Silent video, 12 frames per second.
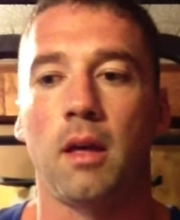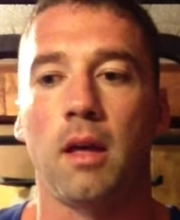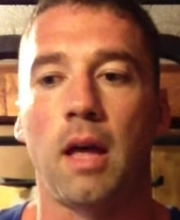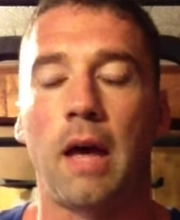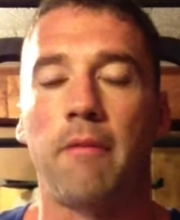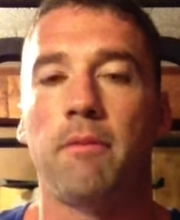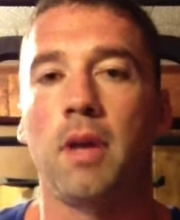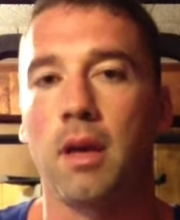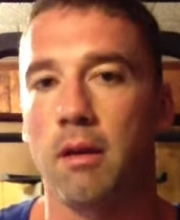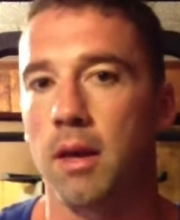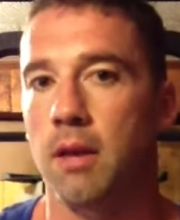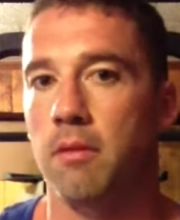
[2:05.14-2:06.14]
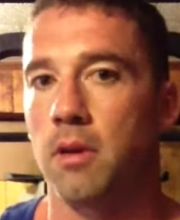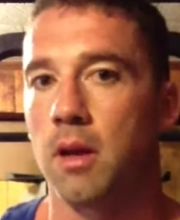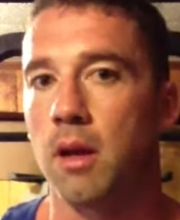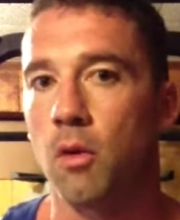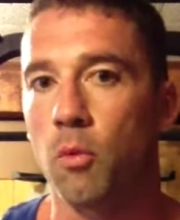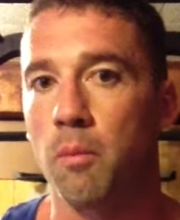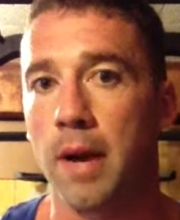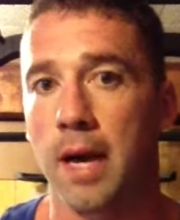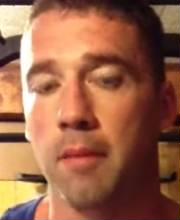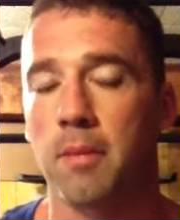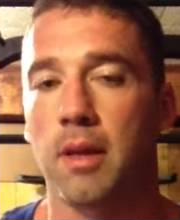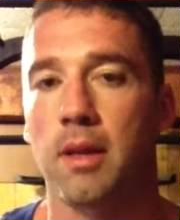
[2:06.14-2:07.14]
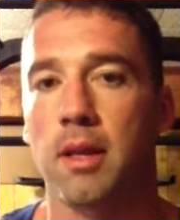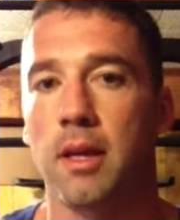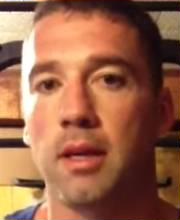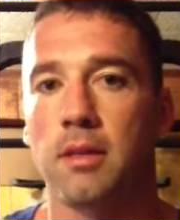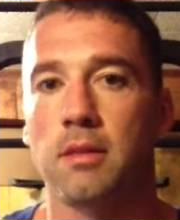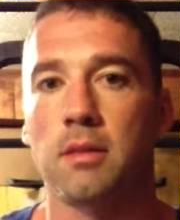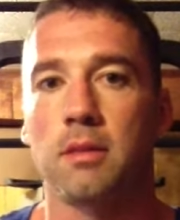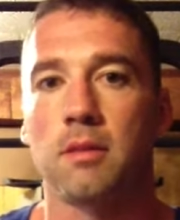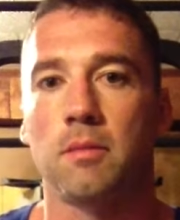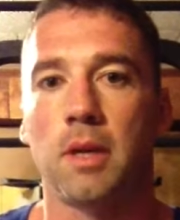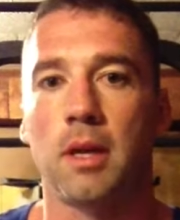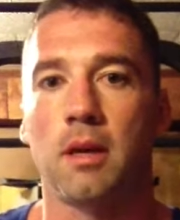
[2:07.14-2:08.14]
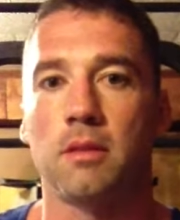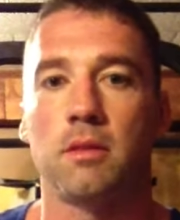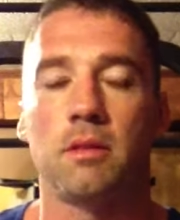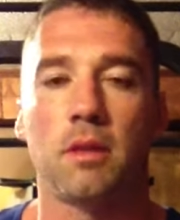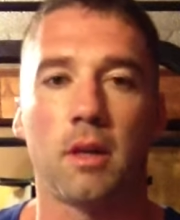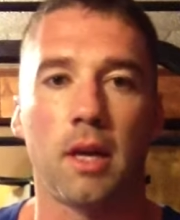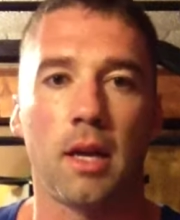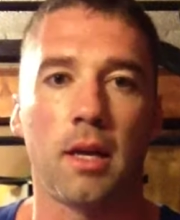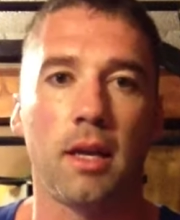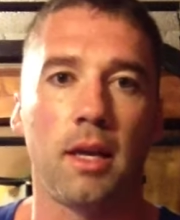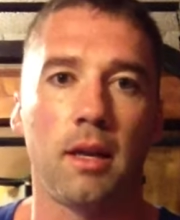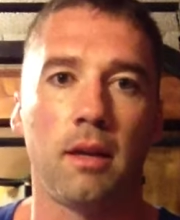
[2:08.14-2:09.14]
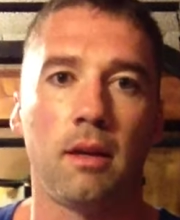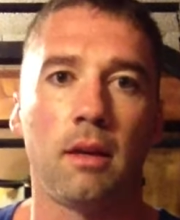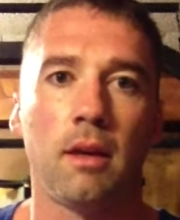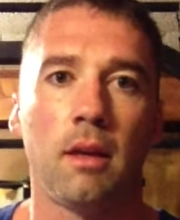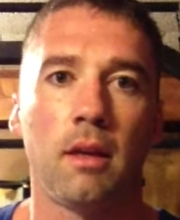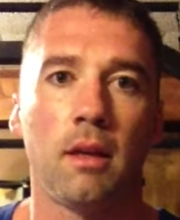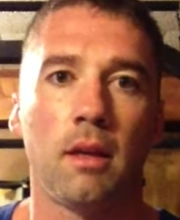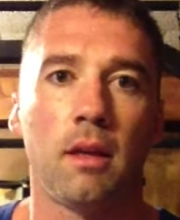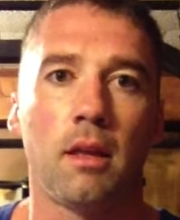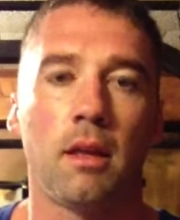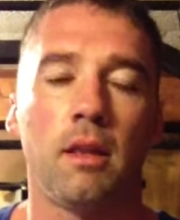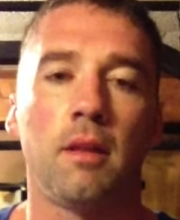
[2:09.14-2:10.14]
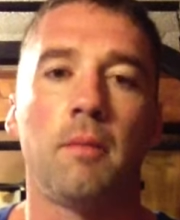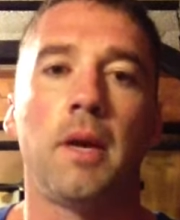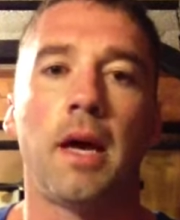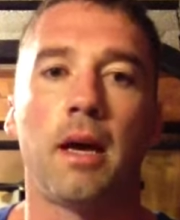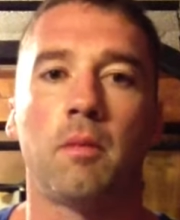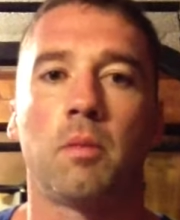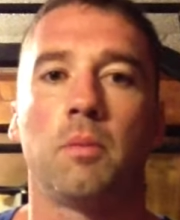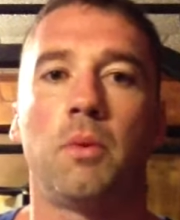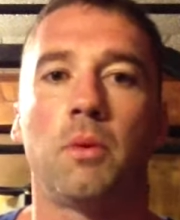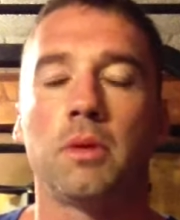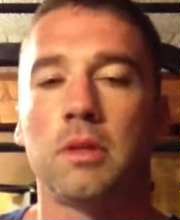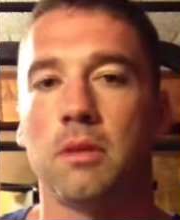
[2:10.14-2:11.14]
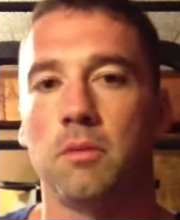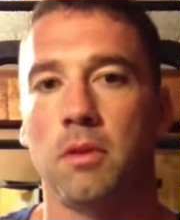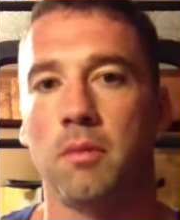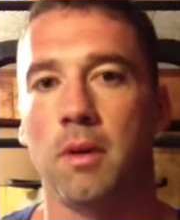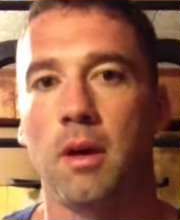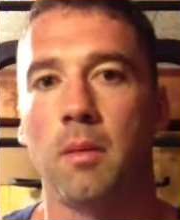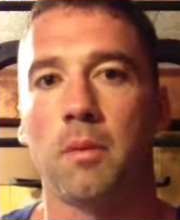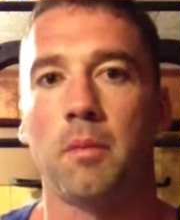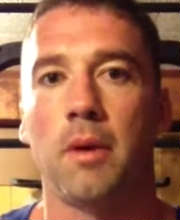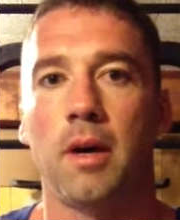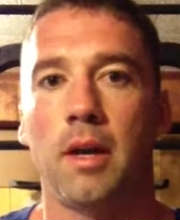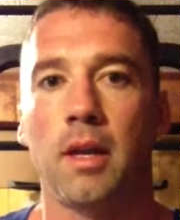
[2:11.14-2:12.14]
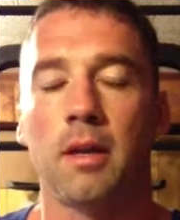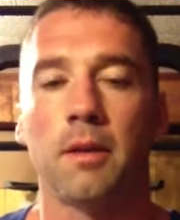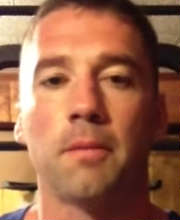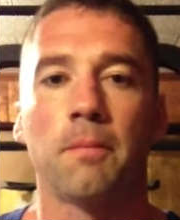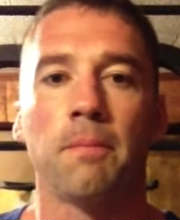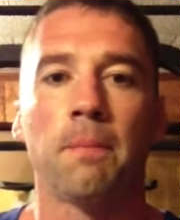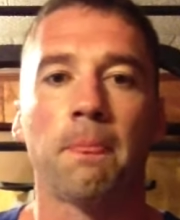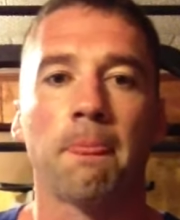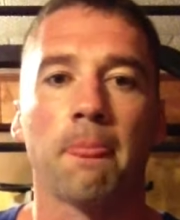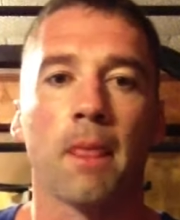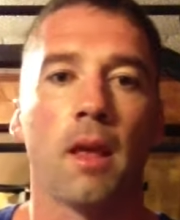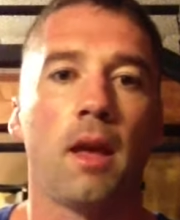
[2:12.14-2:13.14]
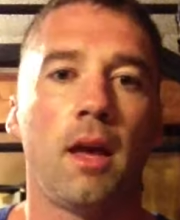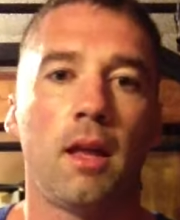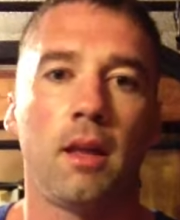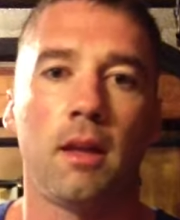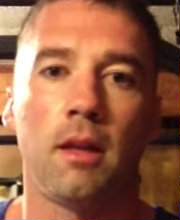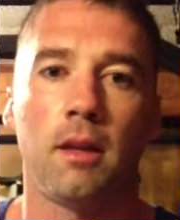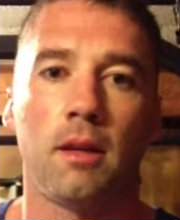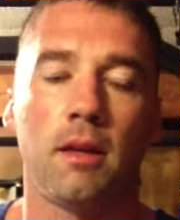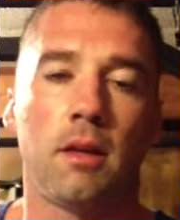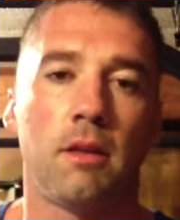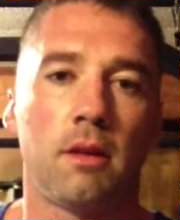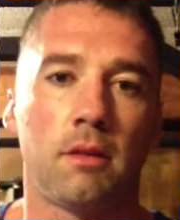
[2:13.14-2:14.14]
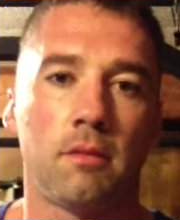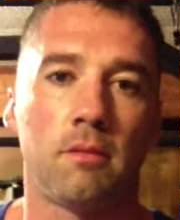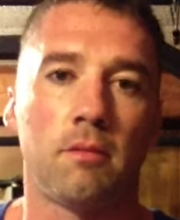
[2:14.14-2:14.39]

I'm now having to hold back my legs because they're kind of getting a little bit out of proportion with my upper body. And they're